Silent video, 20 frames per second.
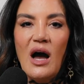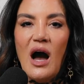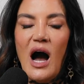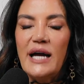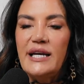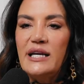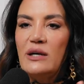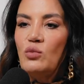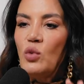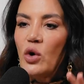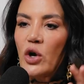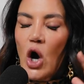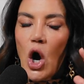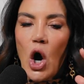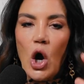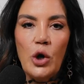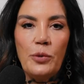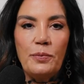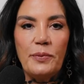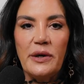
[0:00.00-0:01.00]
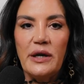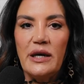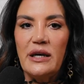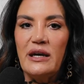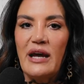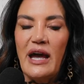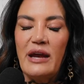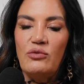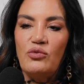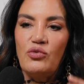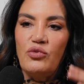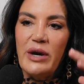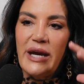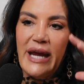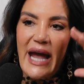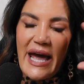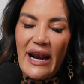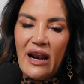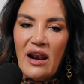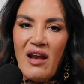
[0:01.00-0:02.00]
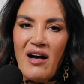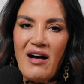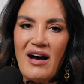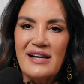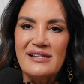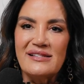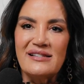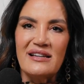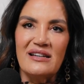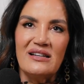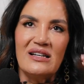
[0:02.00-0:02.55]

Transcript: I didn't want to open it and reanalyze it